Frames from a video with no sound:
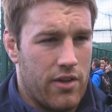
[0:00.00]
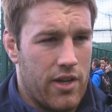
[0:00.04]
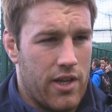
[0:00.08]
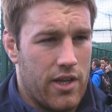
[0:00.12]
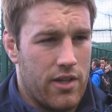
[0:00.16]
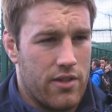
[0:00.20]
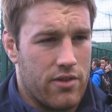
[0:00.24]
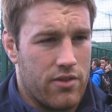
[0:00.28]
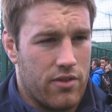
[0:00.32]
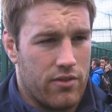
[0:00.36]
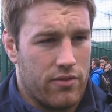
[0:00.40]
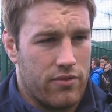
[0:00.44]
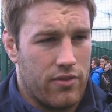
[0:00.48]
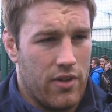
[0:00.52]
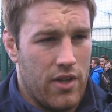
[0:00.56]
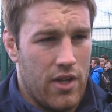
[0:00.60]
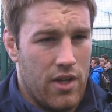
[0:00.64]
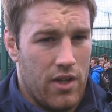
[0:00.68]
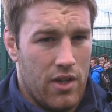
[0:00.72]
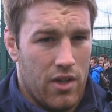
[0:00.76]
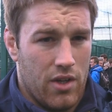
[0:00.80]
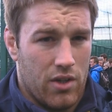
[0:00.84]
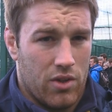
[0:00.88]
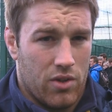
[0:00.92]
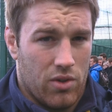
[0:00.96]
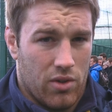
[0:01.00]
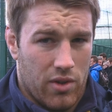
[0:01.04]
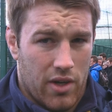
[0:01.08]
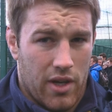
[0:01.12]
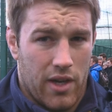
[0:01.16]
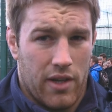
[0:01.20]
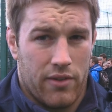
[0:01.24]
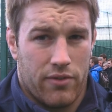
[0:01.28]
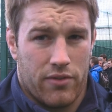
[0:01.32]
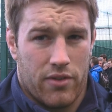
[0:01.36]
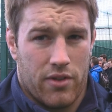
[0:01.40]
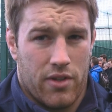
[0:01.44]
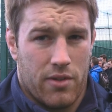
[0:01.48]
in our heads of going
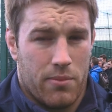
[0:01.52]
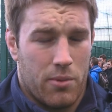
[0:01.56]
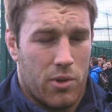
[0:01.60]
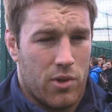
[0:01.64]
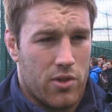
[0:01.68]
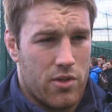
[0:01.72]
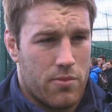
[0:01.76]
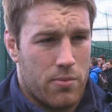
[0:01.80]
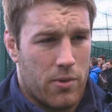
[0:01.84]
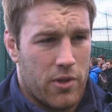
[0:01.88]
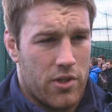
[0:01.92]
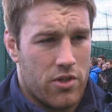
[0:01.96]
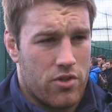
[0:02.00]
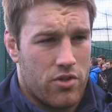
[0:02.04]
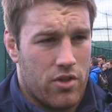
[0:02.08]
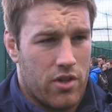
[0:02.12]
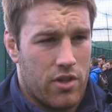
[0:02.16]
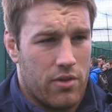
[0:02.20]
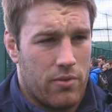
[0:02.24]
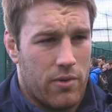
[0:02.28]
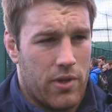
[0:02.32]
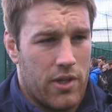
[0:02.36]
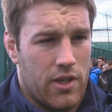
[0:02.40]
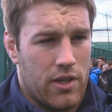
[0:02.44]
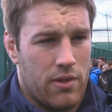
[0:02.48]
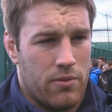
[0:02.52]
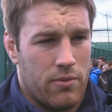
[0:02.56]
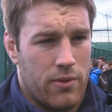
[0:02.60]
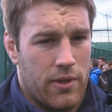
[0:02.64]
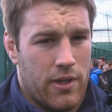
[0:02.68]
after the bonus points straight away.